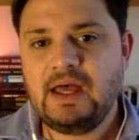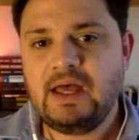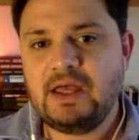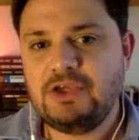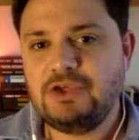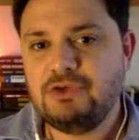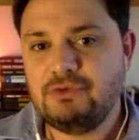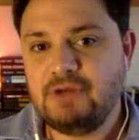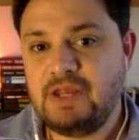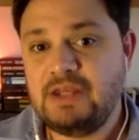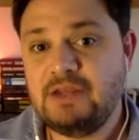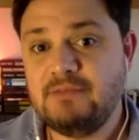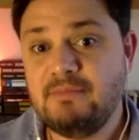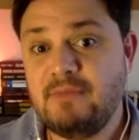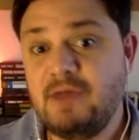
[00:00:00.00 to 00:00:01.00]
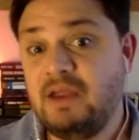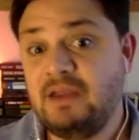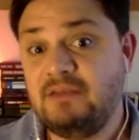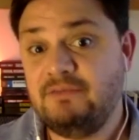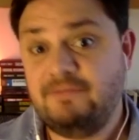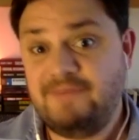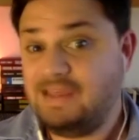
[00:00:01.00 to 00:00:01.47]
uranium mine
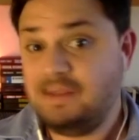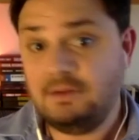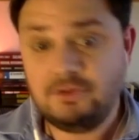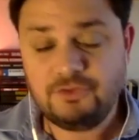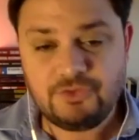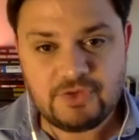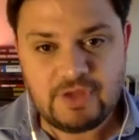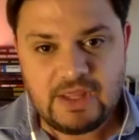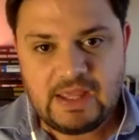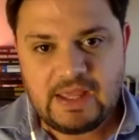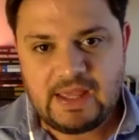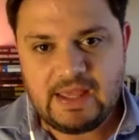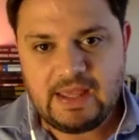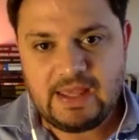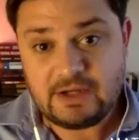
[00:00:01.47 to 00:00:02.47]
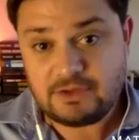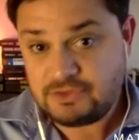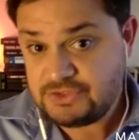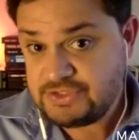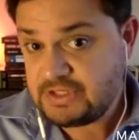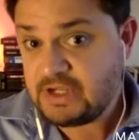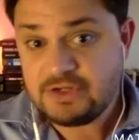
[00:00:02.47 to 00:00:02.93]
fields
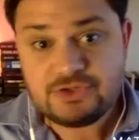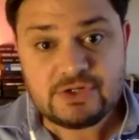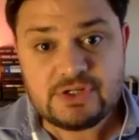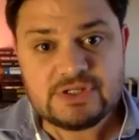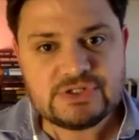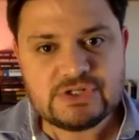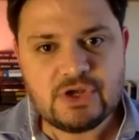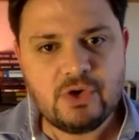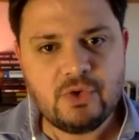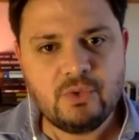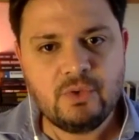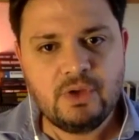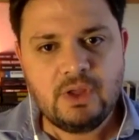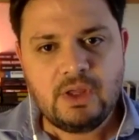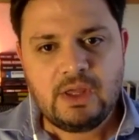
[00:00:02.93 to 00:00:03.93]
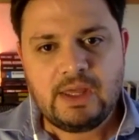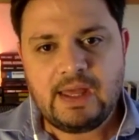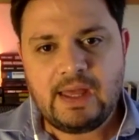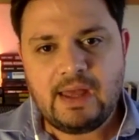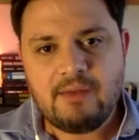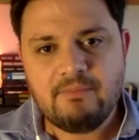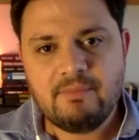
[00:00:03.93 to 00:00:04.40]
across the country. So
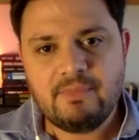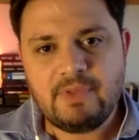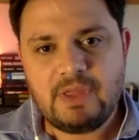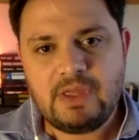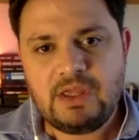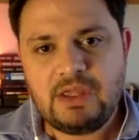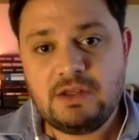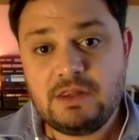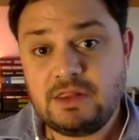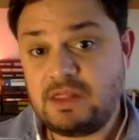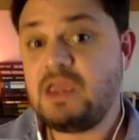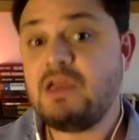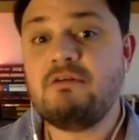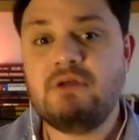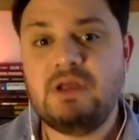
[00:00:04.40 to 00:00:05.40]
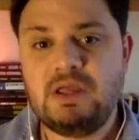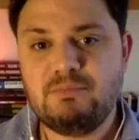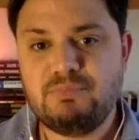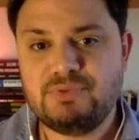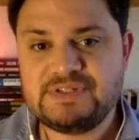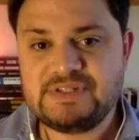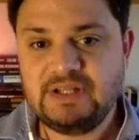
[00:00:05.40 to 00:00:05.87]
in theory,
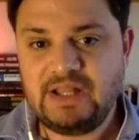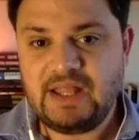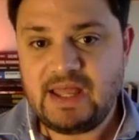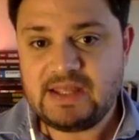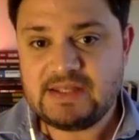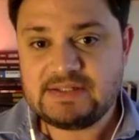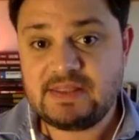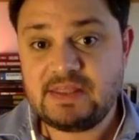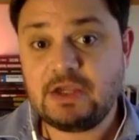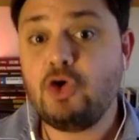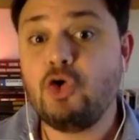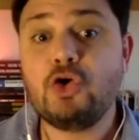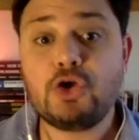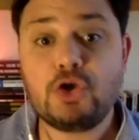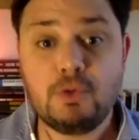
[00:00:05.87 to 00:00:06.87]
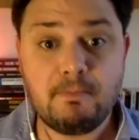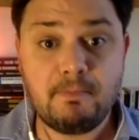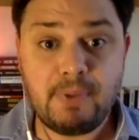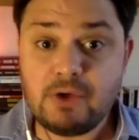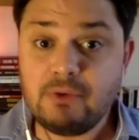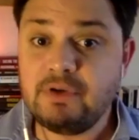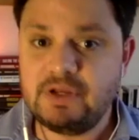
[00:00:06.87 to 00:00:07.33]
Brazil has the core
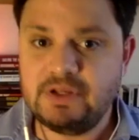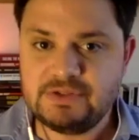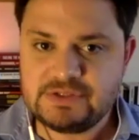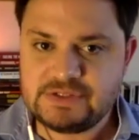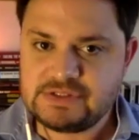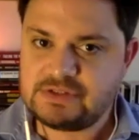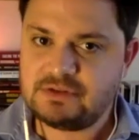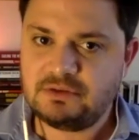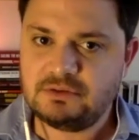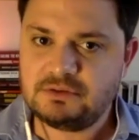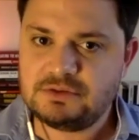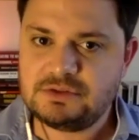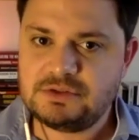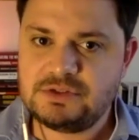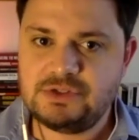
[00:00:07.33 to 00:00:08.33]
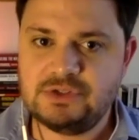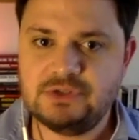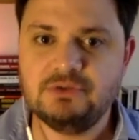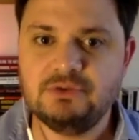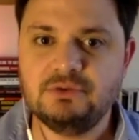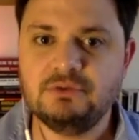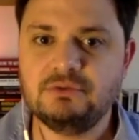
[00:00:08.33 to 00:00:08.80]
components
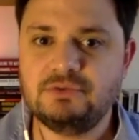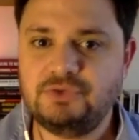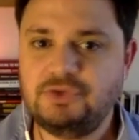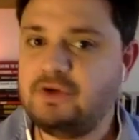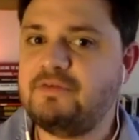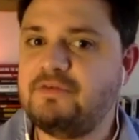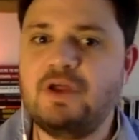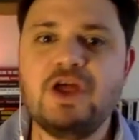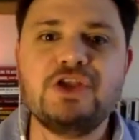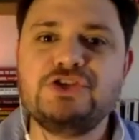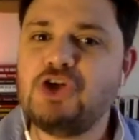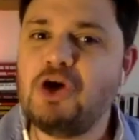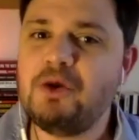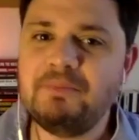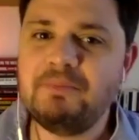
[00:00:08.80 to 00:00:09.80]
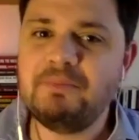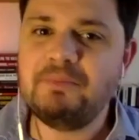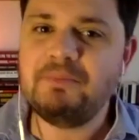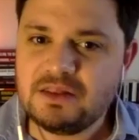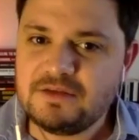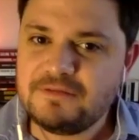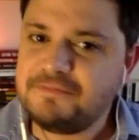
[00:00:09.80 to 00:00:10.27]
to sort of
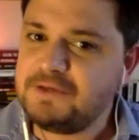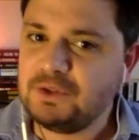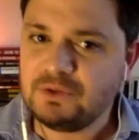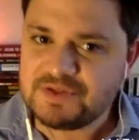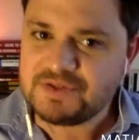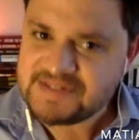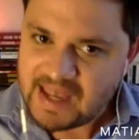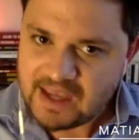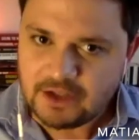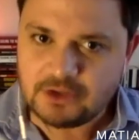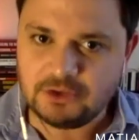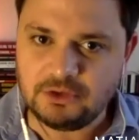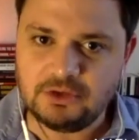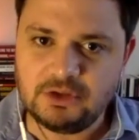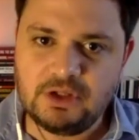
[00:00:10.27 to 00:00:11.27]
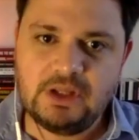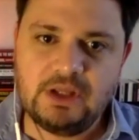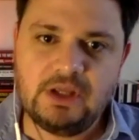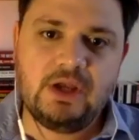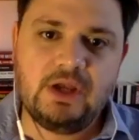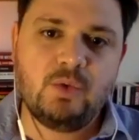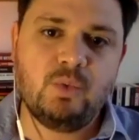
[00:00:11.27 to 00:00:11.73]
dominate the fuel cycle.
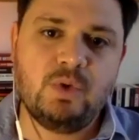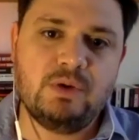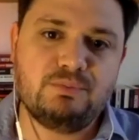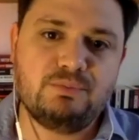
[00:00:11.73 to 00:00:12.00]
What